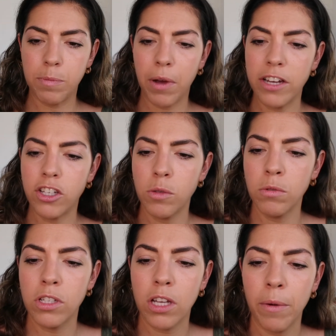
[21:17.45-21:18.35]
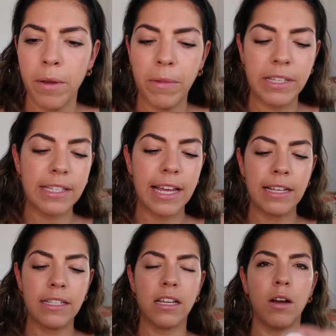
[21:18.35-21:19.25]
but I just want to go in with
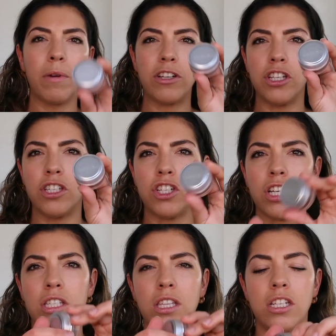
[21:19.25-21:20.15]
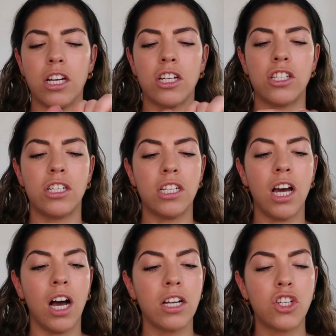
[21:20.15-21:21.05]
Santa, which is just the Just a
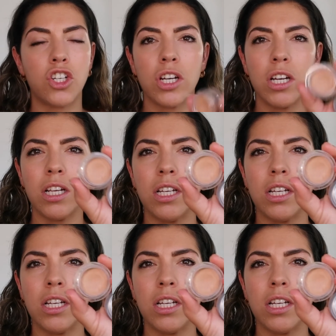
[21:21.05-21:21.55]
Touch,